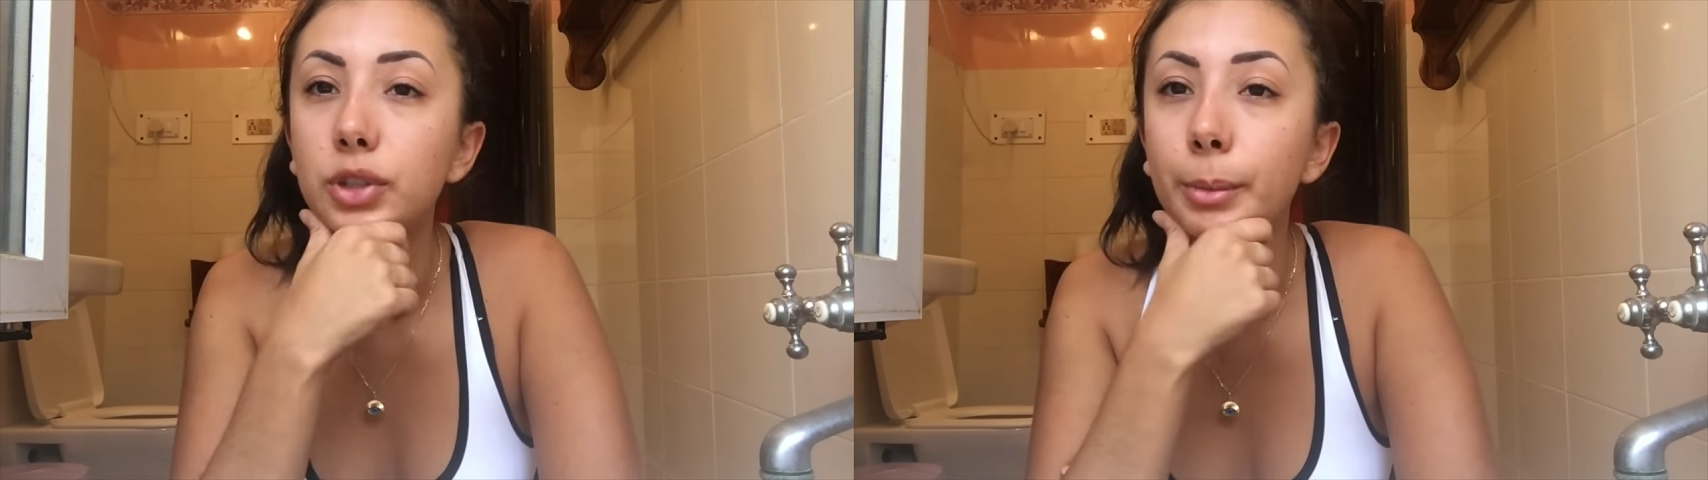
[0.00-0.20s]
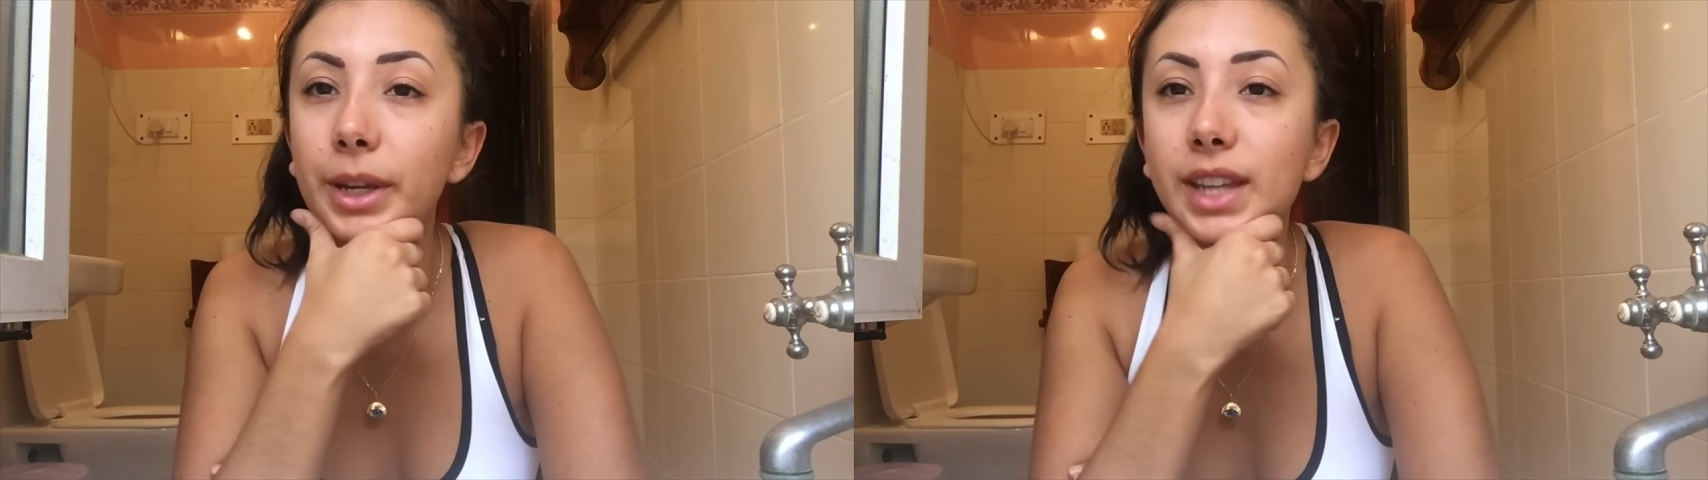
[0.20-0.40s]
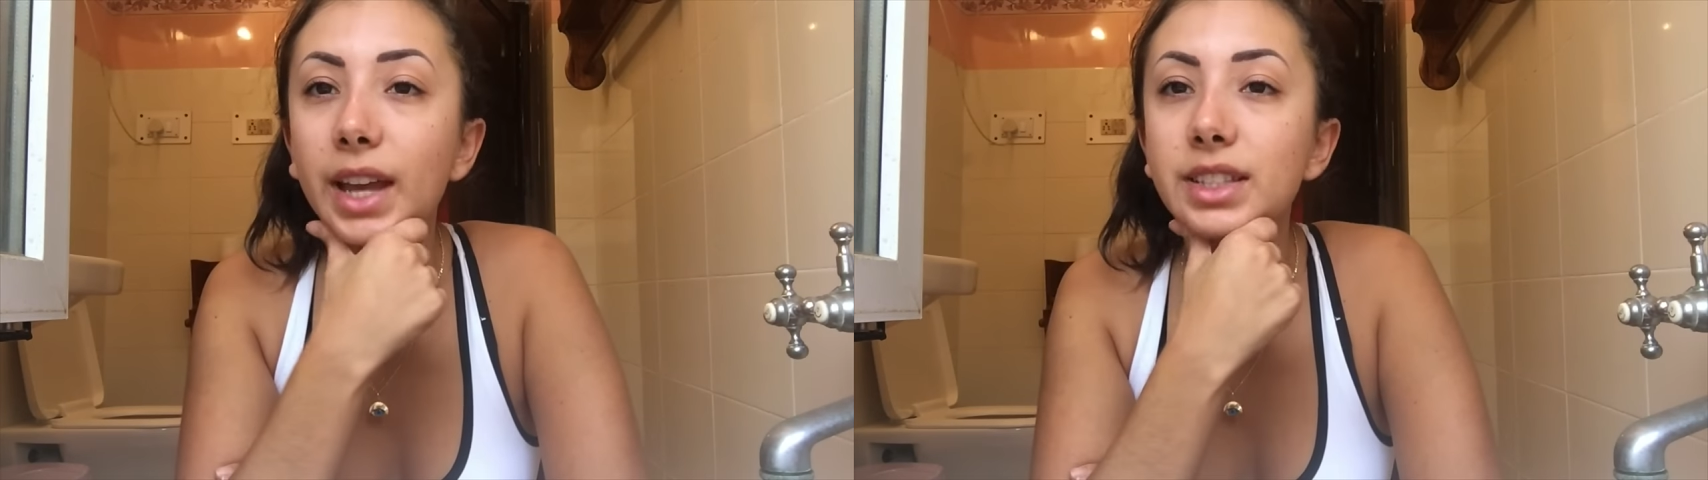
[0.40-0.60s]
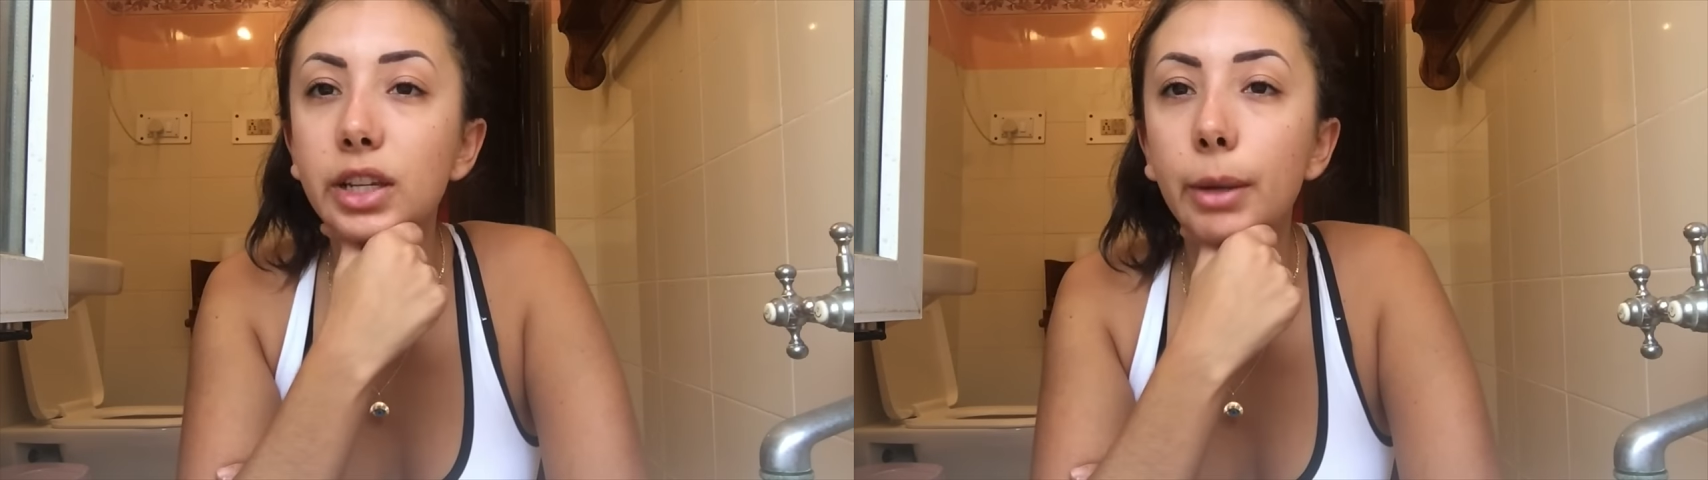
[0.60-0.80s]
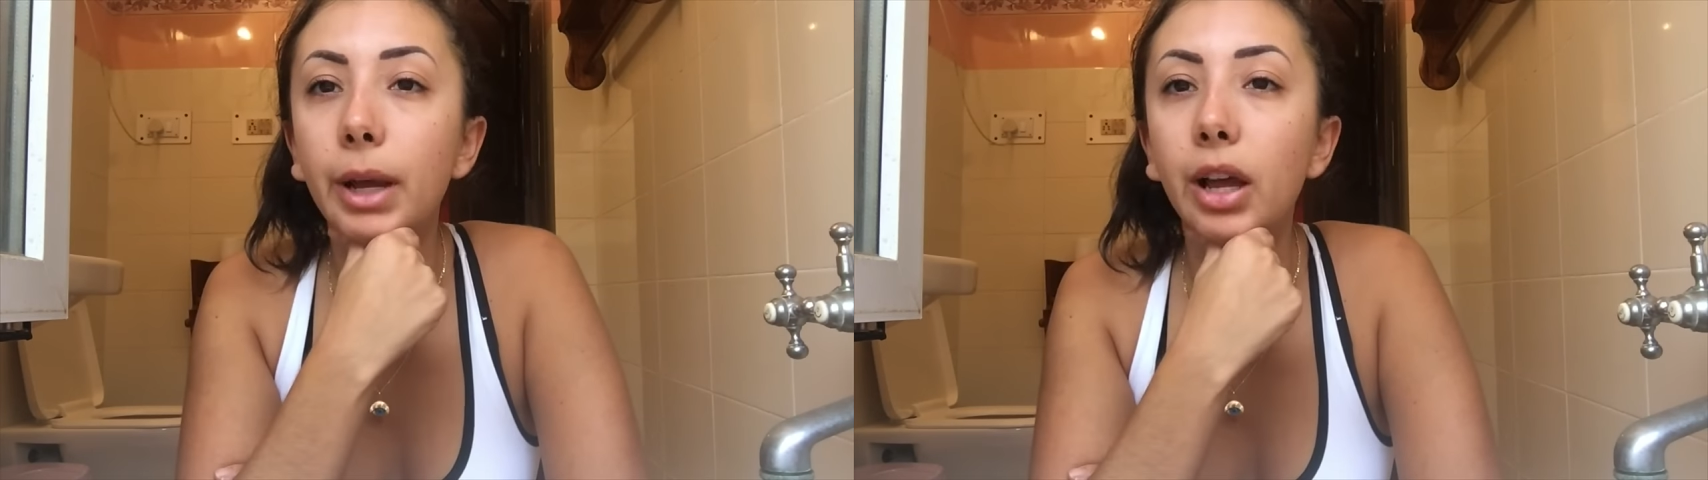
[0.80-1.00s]
so my dad's
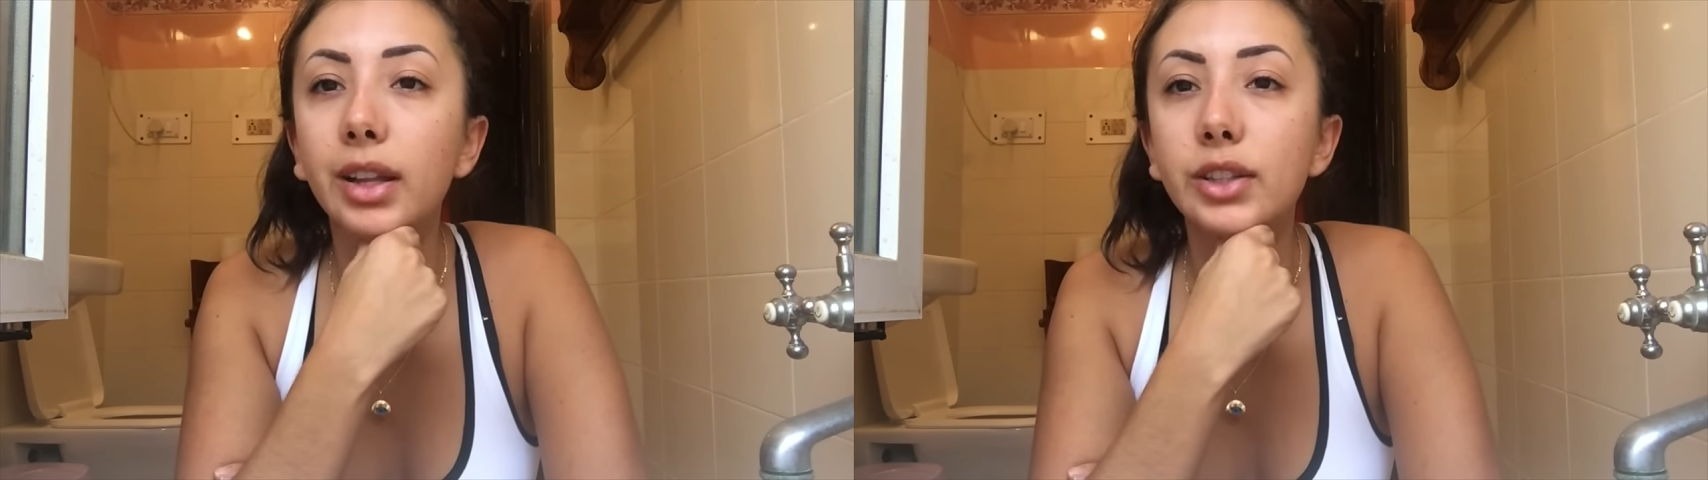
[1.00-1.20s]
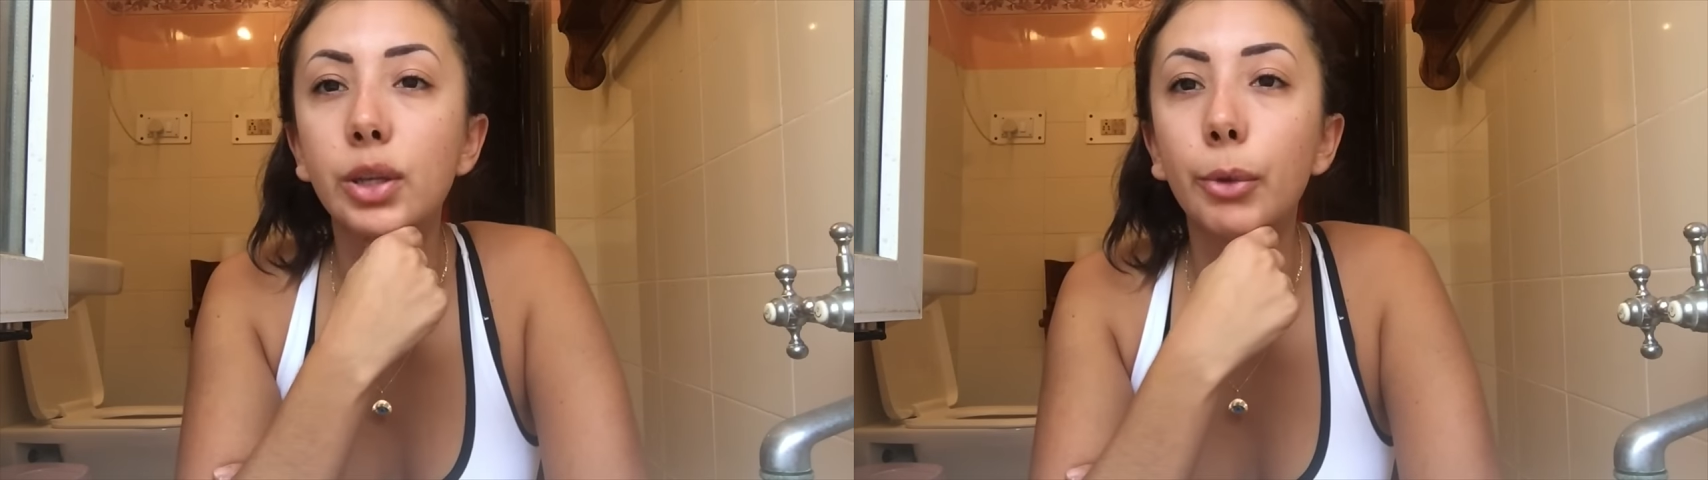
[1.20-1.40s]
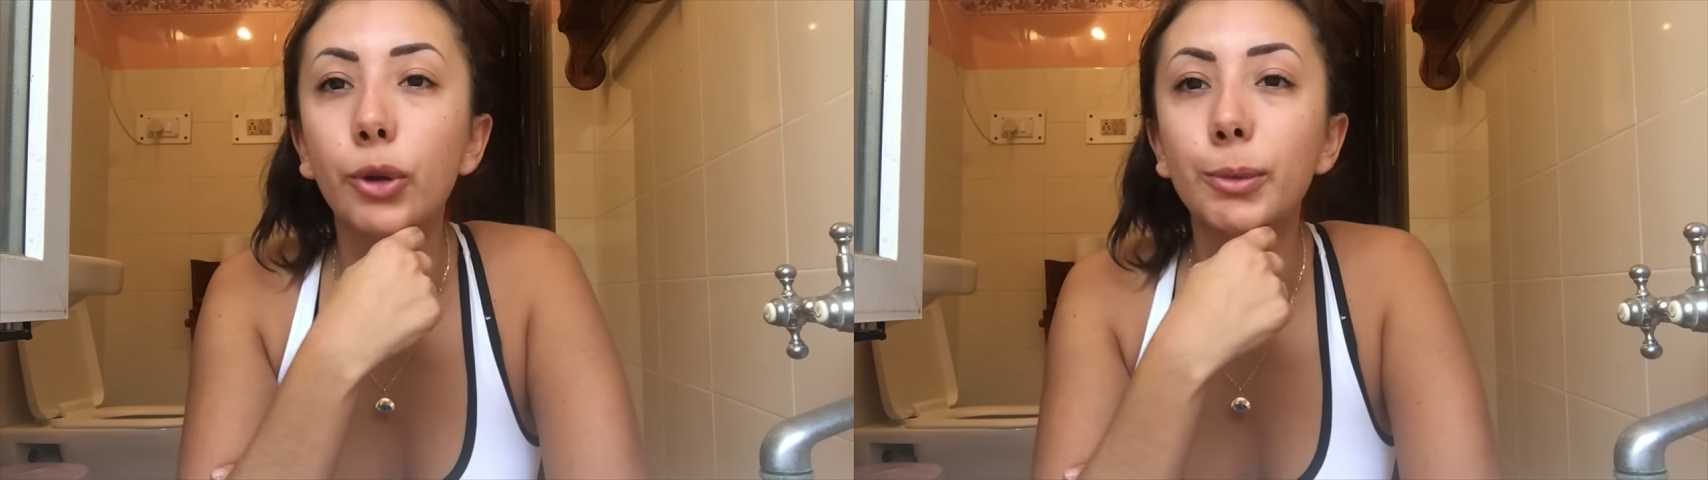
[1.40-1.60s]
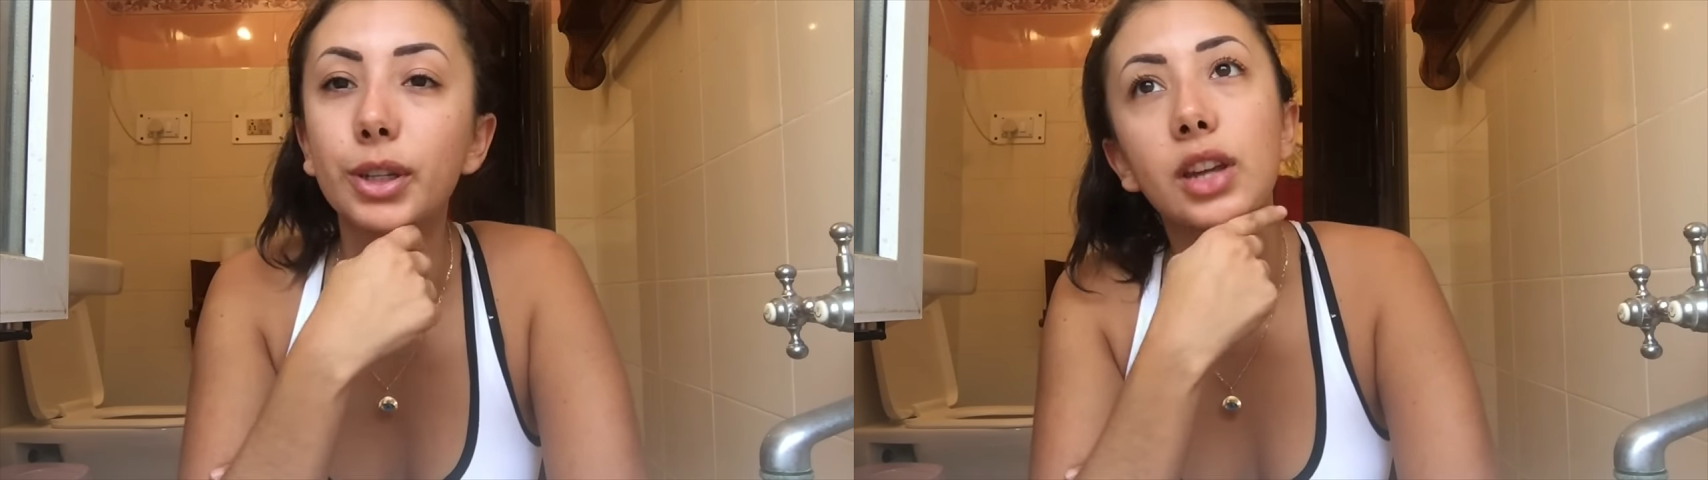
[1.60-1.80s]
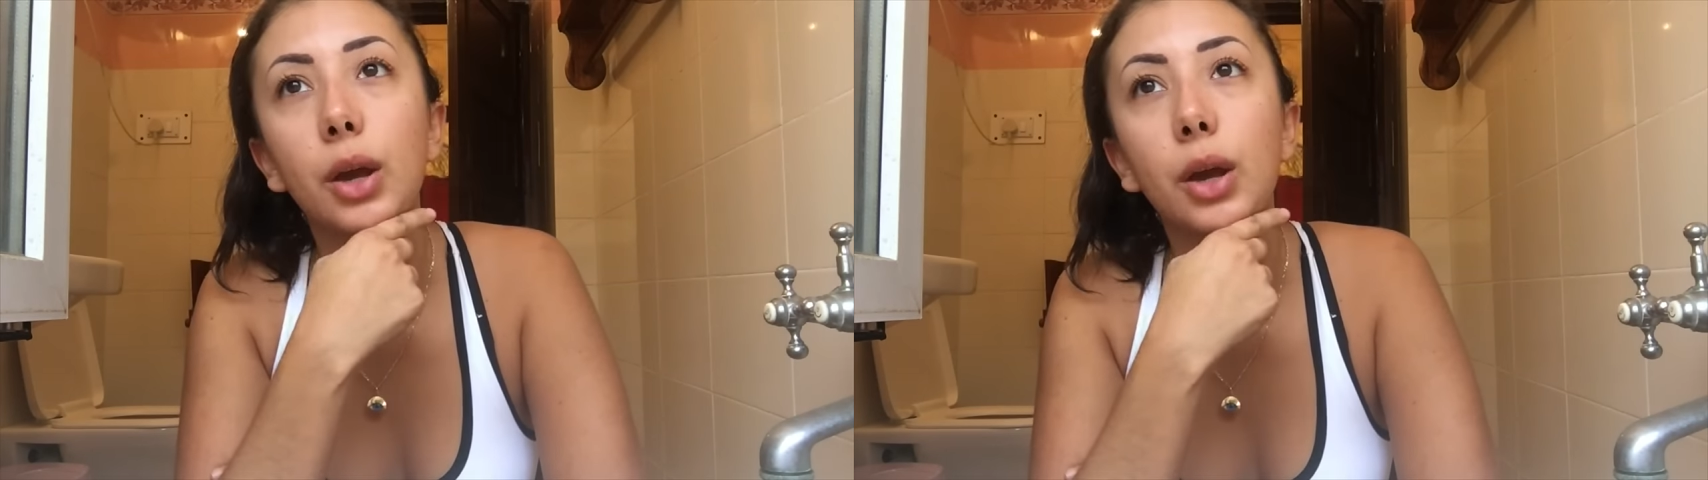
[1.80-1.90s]
in Nepal at the moment.